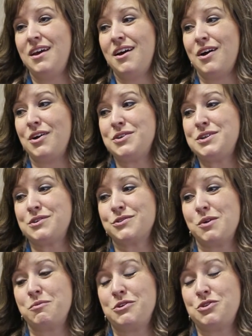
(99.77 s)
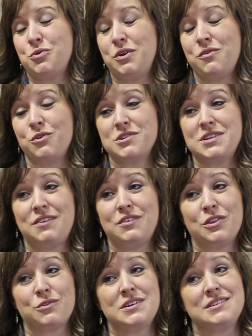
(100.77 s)
The hotel's open
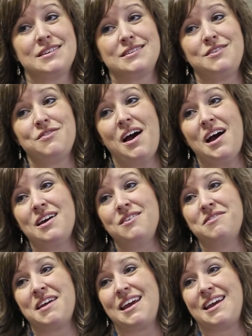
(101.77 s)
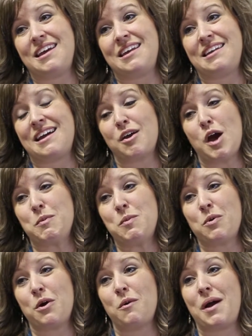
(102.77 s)
24/7, 365, and at
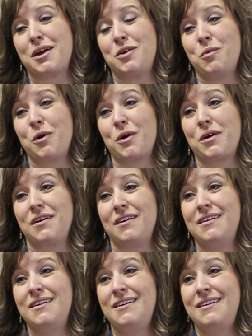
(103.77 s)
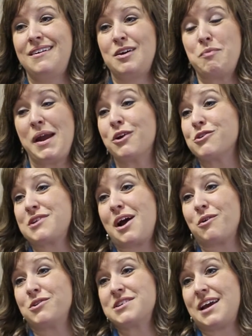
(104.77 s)
CopyPro I could work banker's
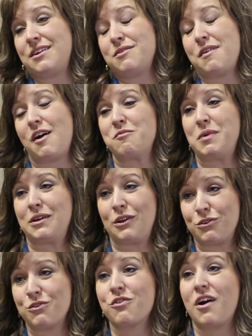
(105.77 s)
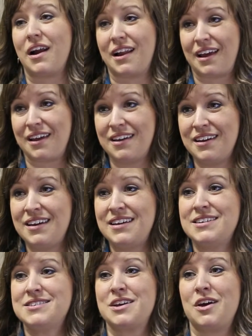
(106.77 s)
hours, 8 to 5 Monday through Friday.
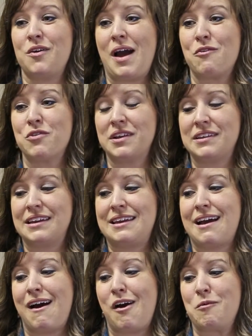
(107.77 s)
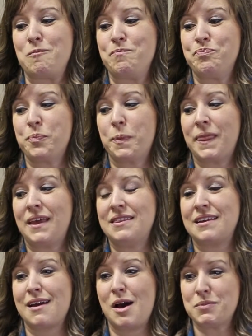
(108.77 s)
So I really,
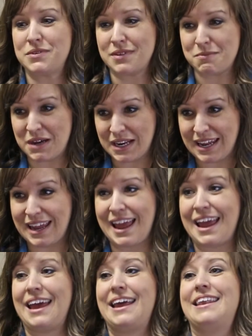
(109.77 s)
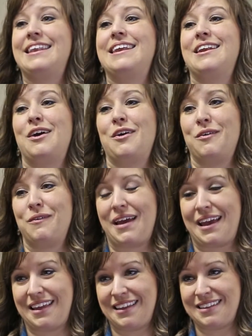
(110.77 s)
the money and
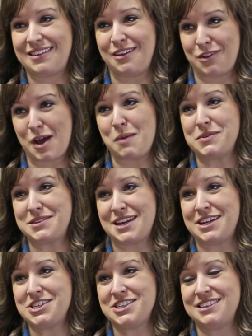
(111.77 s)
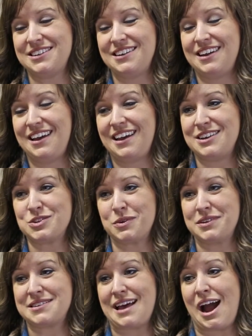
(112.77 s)
the compensation as well
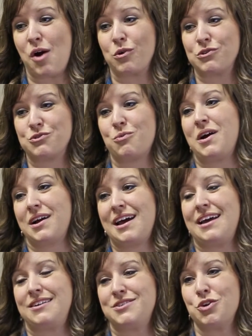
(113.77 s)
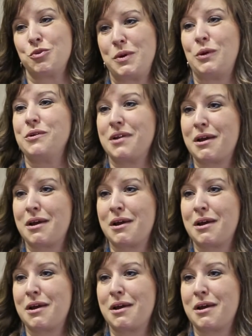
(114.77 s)
as the hours are what kind of turned me on to